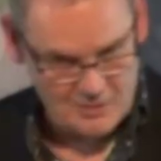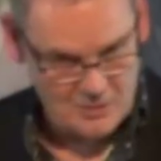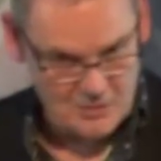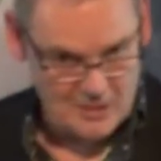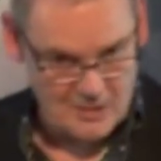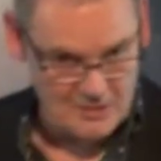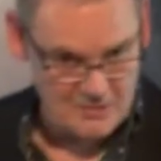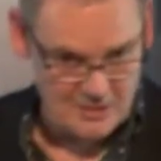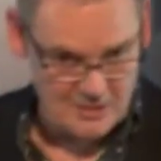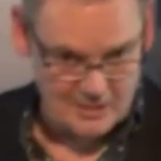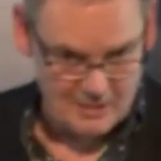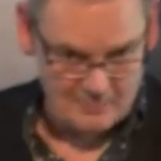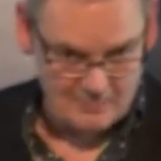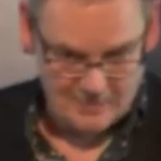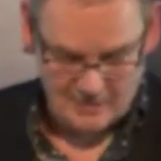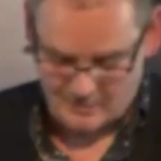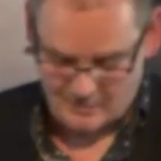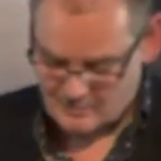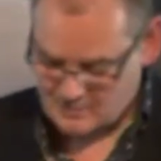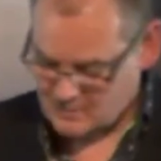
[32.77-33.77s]
discussing
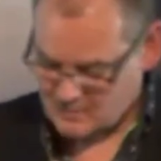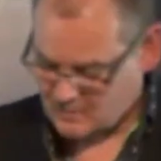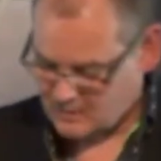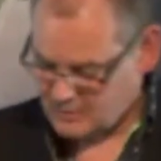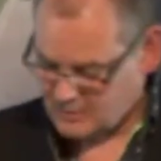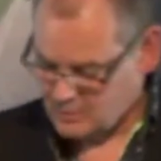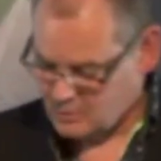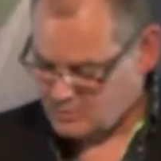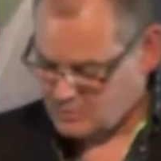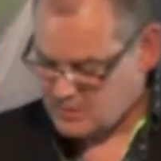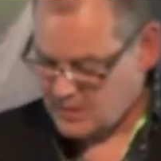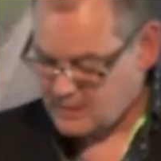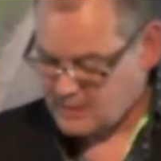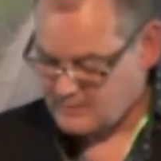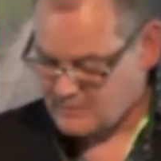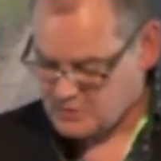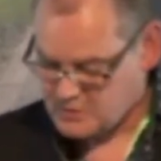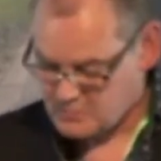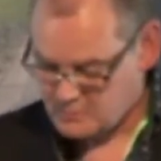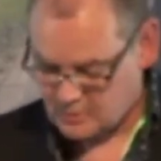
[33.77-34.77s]
about a new
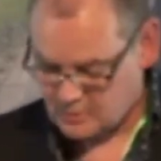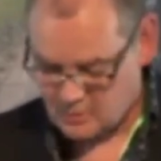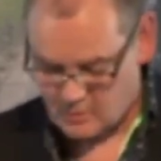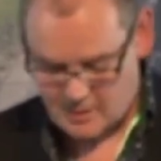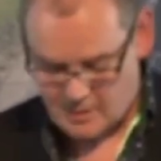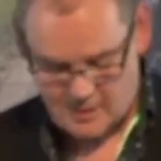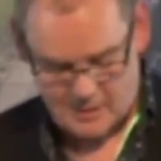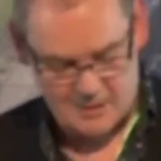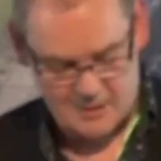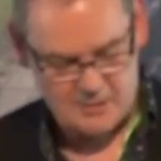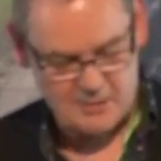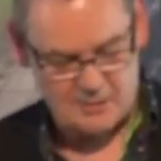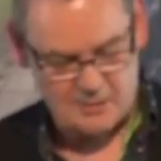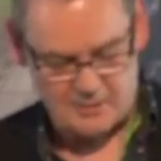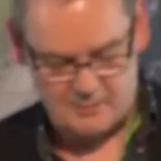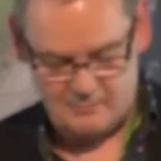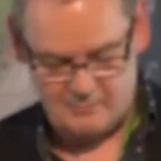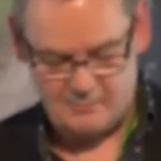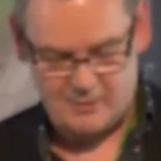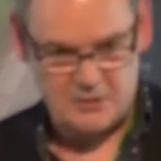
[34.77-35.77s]
television
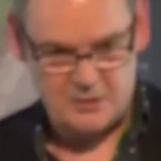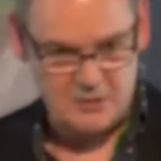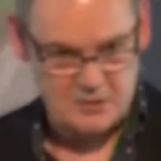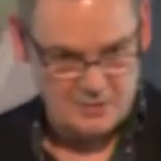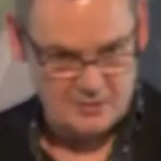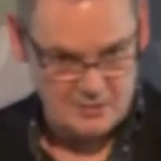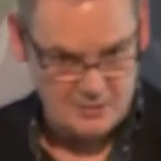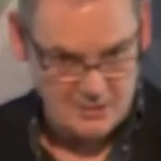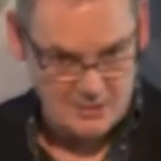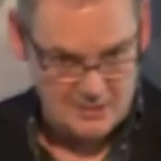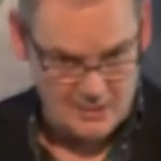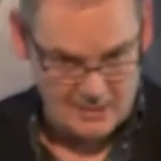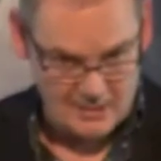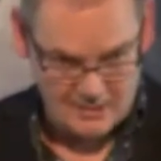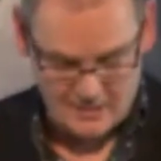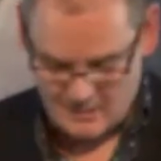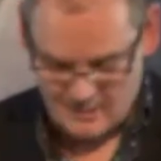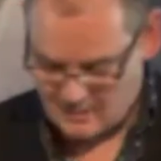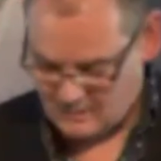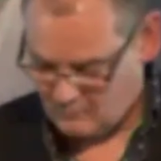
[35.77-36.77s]
broadcaster, which
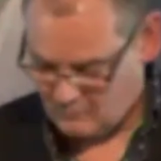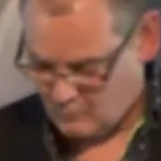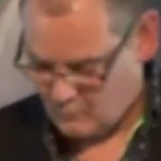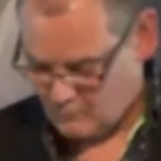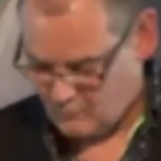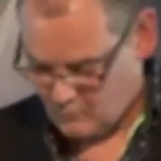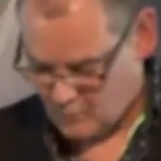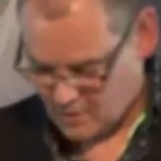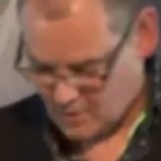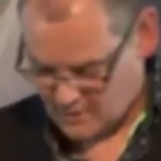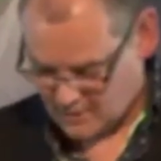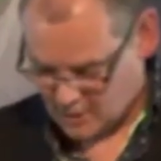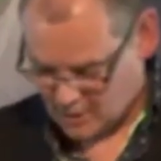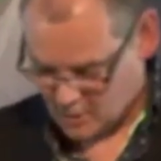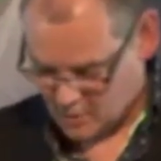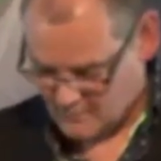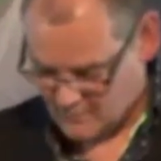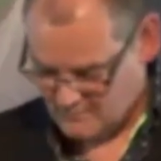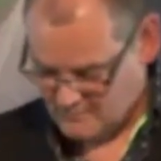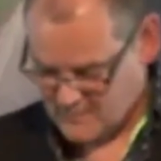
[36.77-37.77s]
incidentally I'm
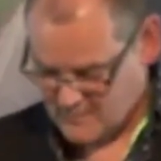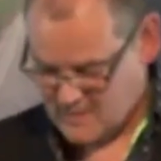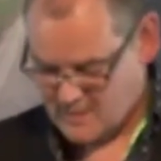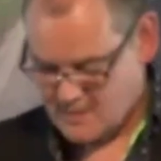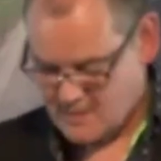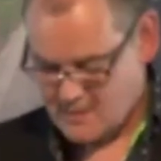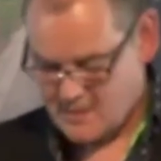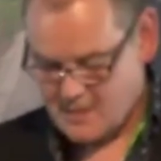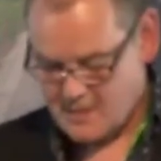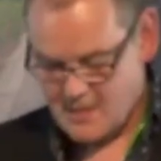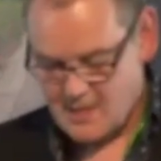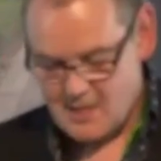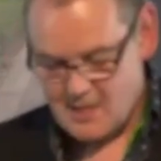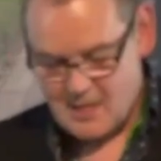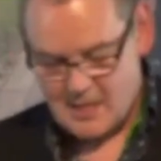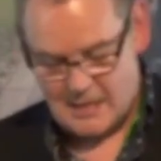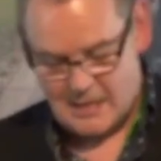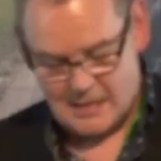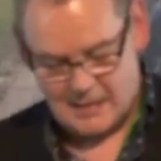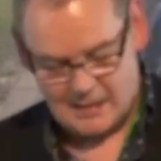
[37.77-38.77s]
working on,
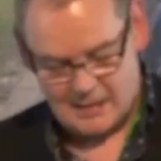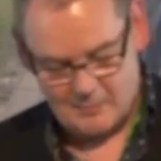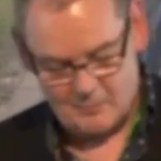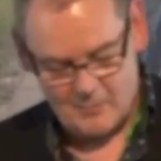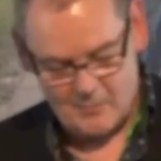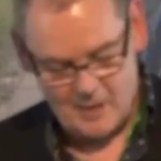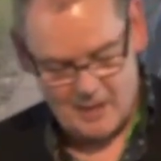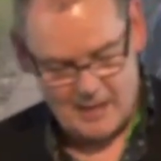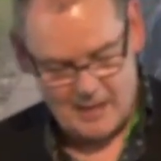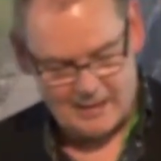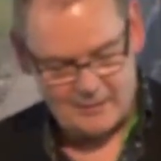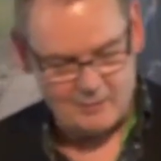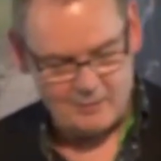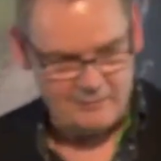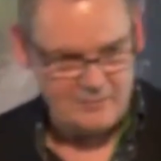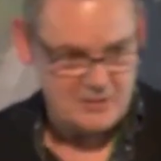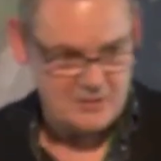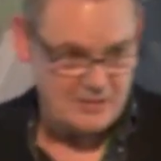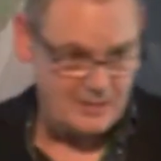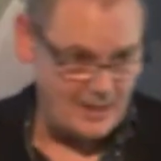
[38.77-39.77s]
and
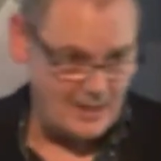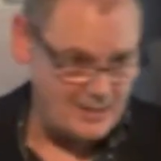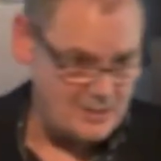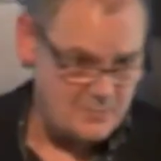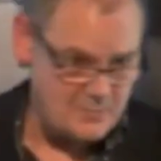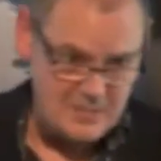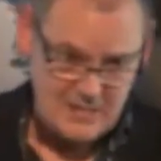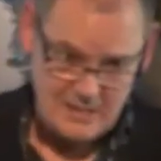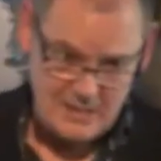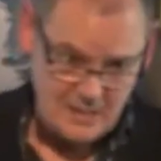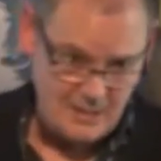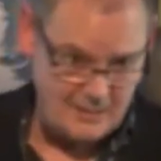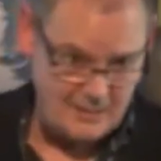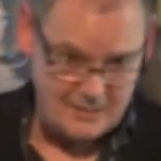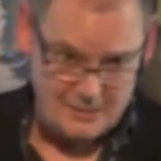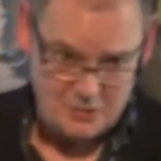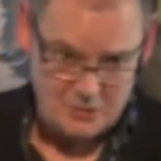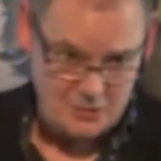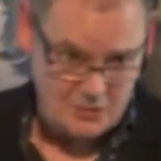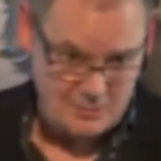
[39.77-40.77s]
obviously I speak
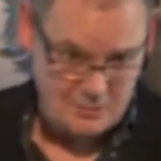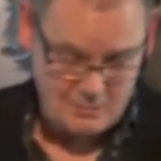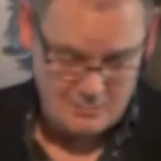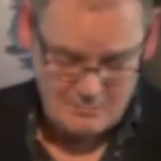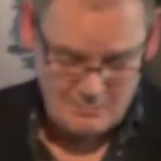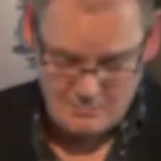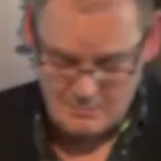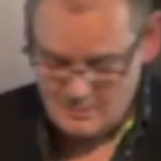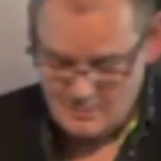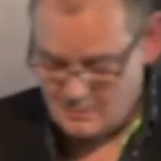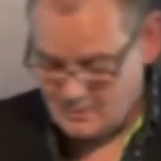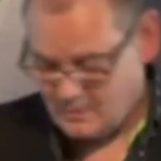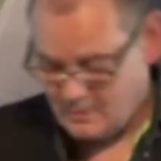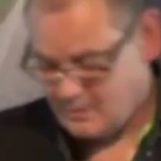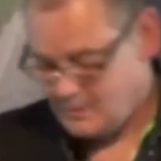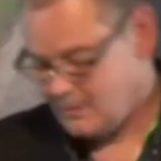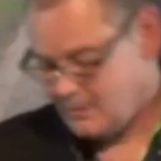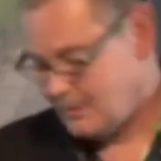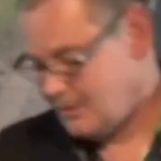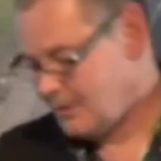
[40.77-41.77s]
English.
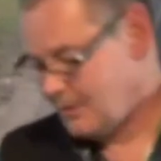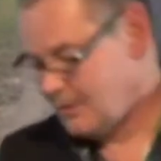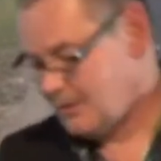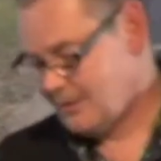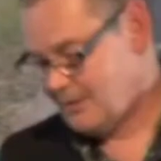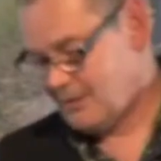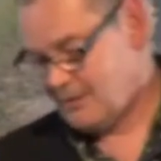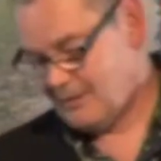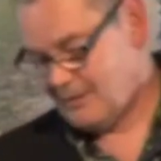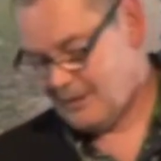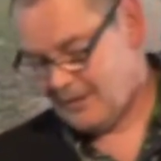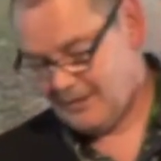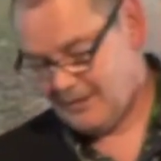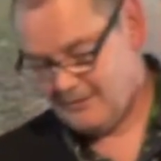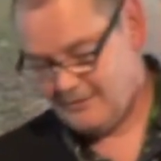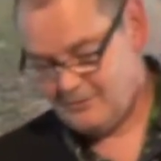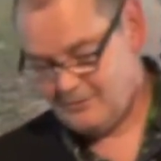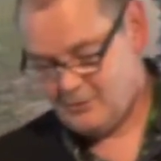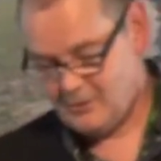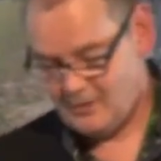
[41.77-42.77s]

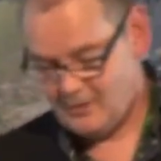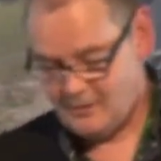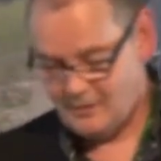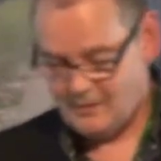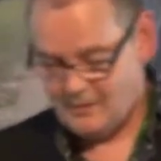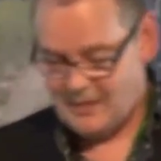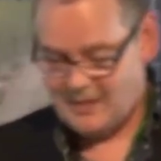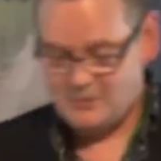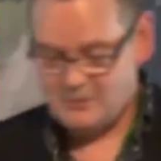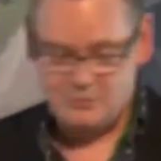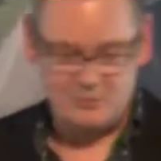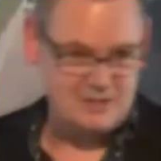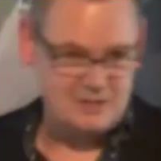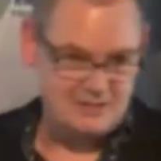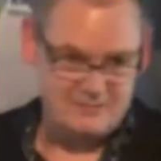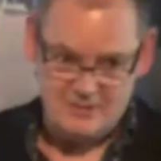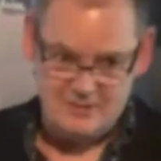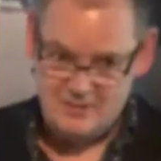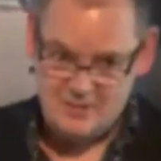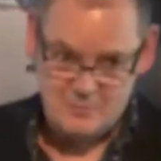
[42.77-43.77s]
And I
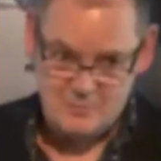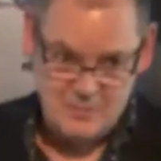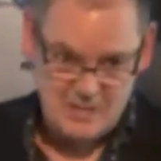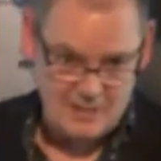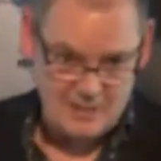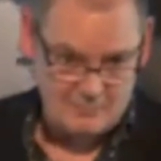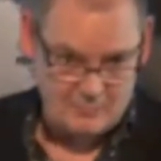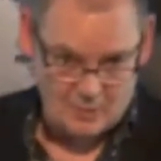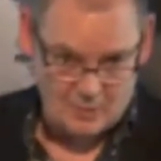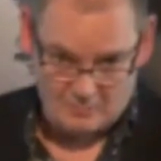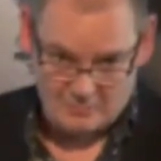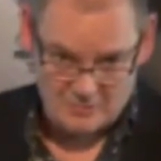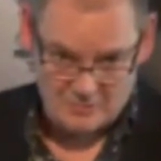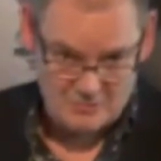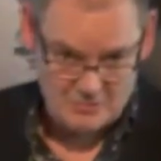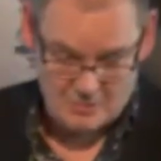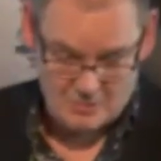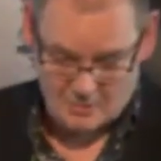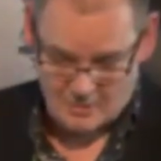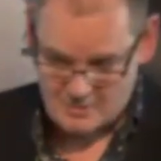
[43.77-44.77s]
don't even speak
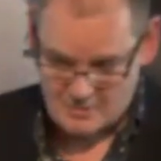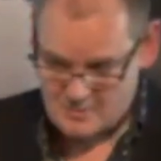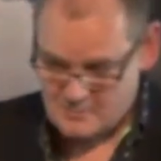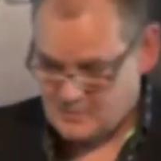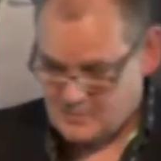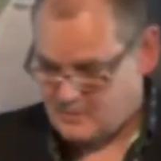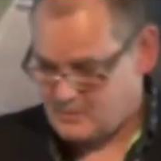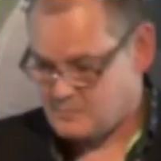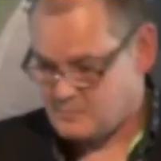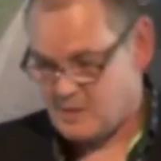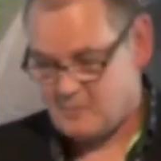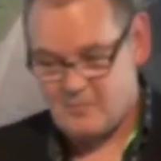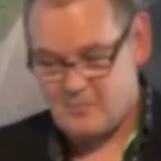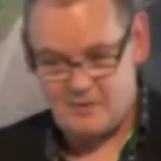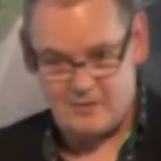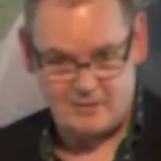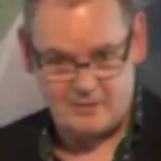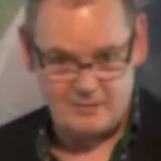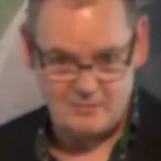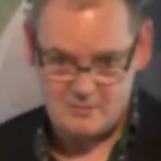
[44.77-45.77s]
proper Scots because my
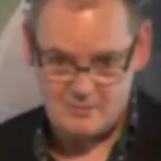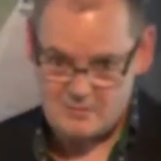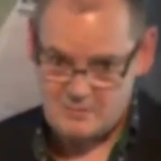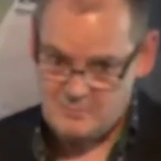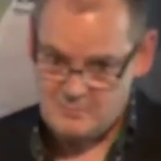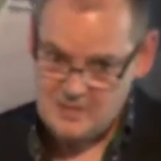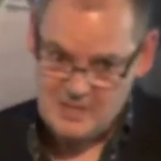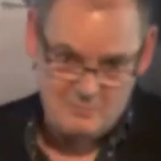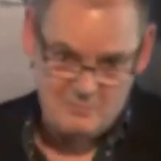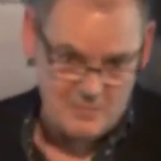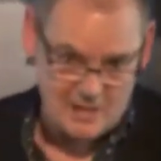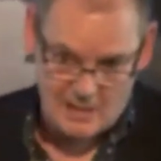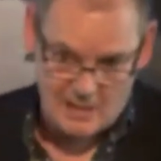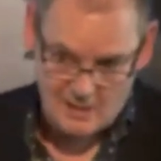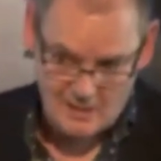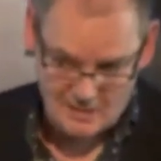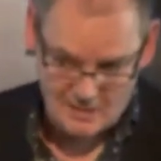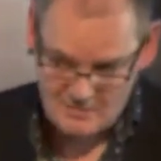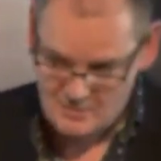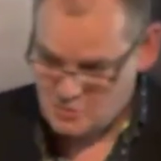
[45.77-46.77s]
mother used to beat
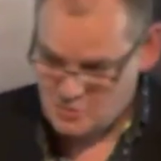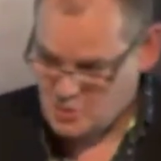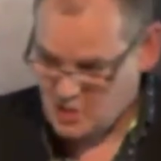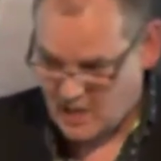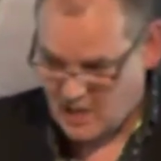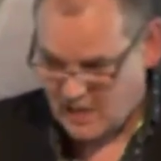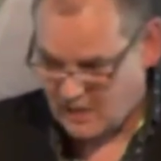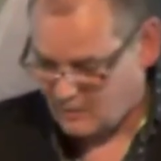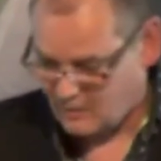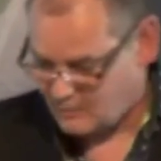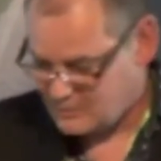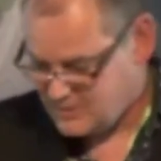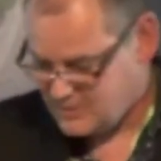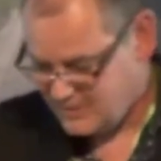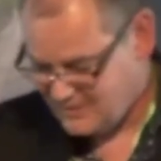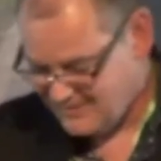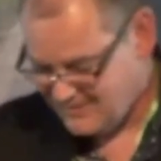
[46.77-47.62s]
me as a child